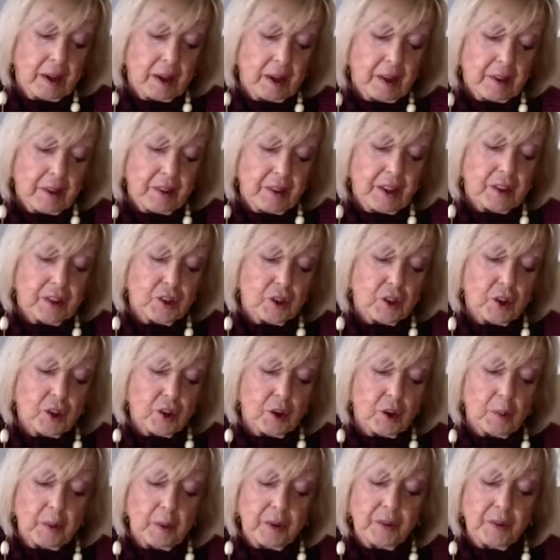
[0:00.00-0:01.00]
The
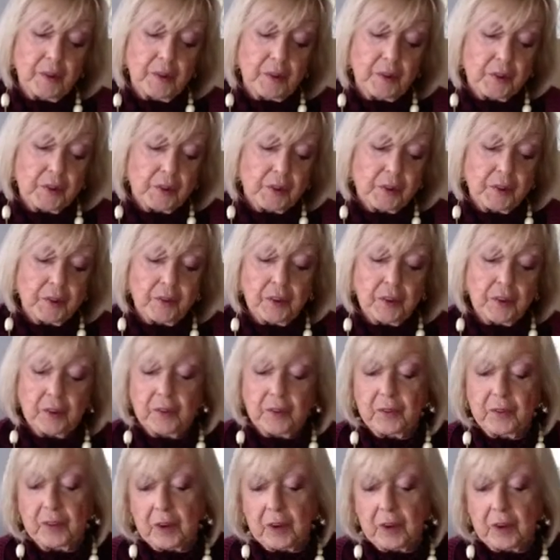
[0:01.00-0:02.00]
Germans, they're
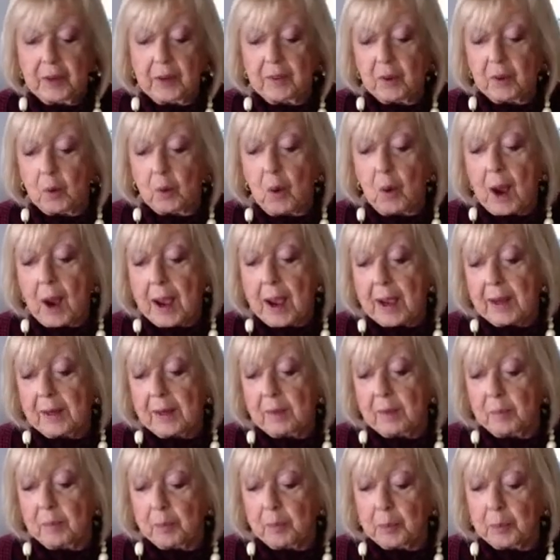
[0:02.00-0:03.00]
very quiet
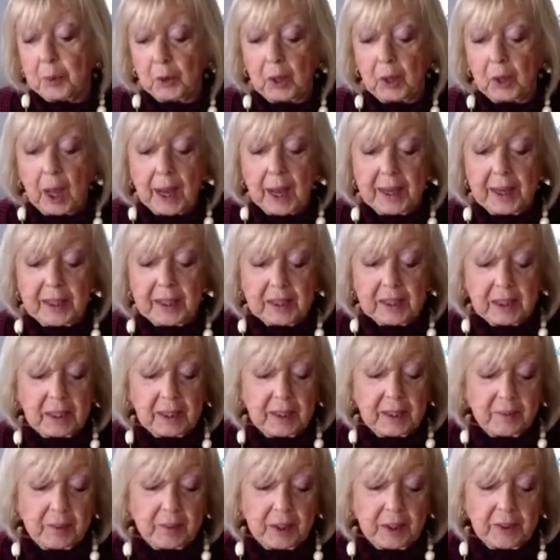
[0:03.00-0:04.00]
and polite, and
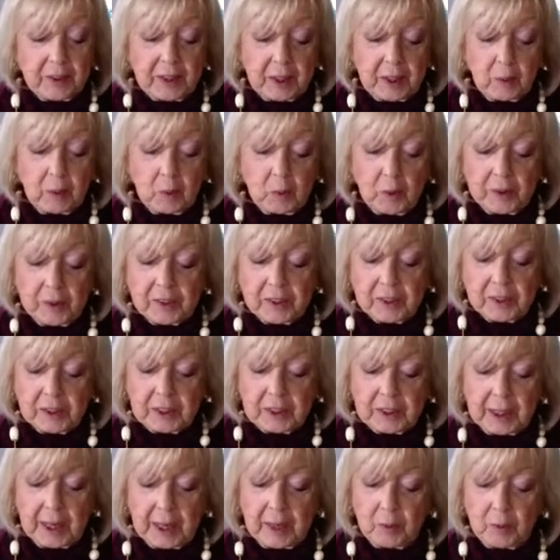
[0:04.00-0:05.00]
everything was
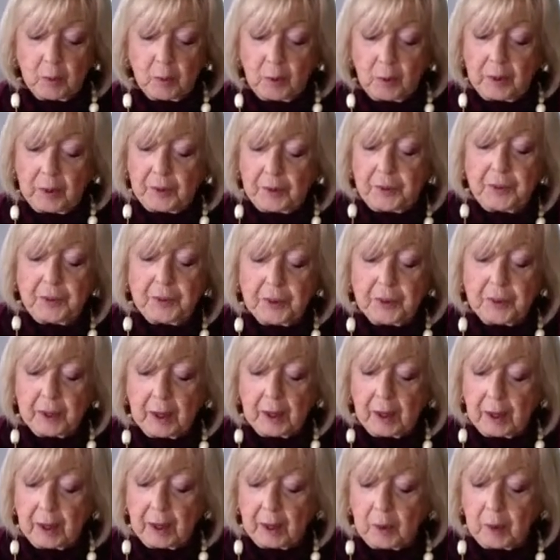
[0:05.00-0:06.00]
done
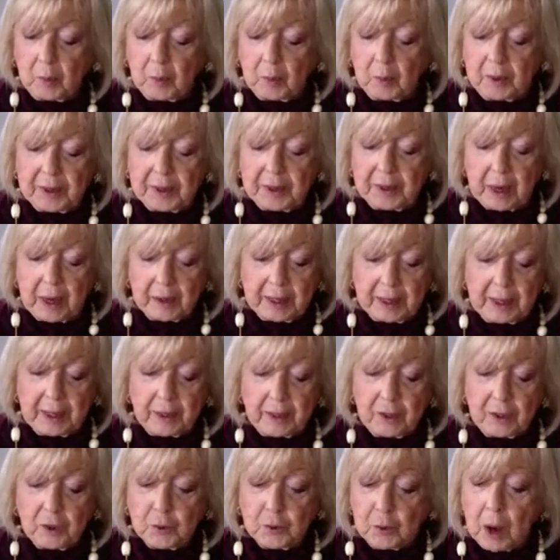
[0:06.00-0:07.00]
without
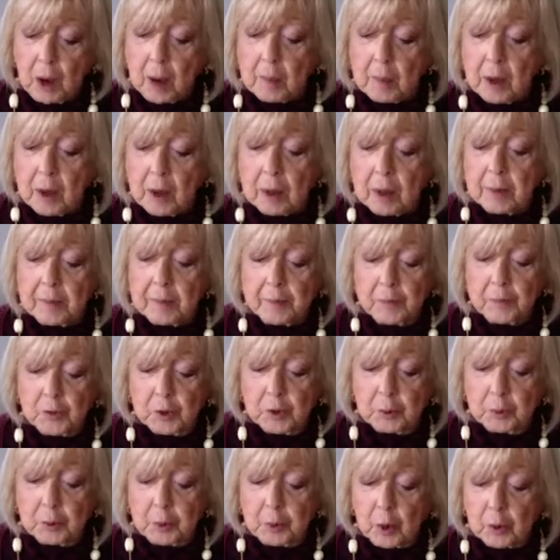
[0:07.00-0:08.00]
any drama,
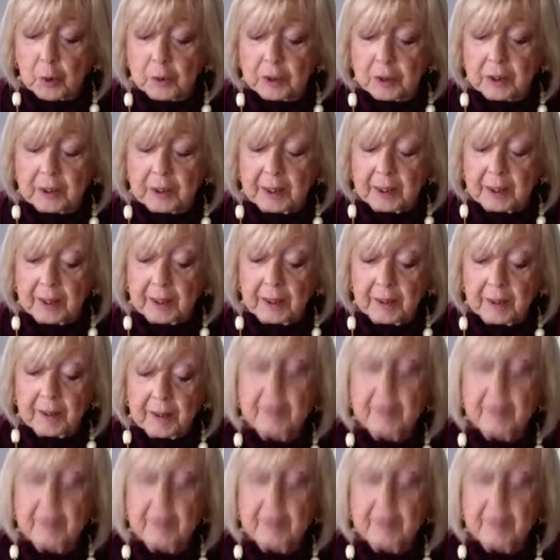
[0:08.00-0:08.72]
supposedly.